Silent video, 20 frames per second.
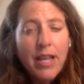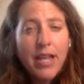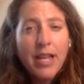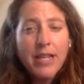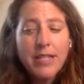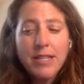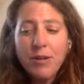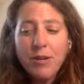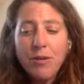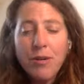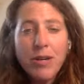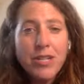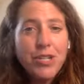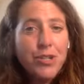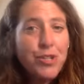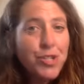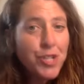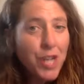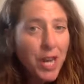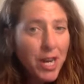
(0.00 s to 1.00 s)
Is it going
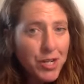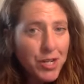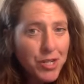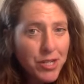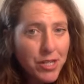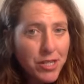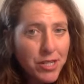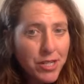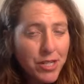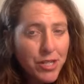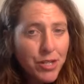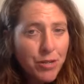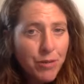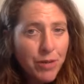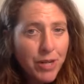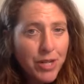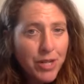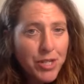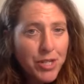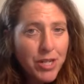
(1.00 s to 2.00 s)
to change the
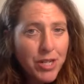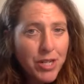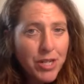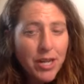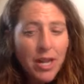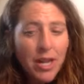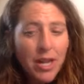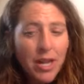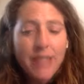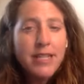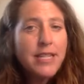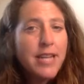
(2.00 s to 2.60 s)
situation?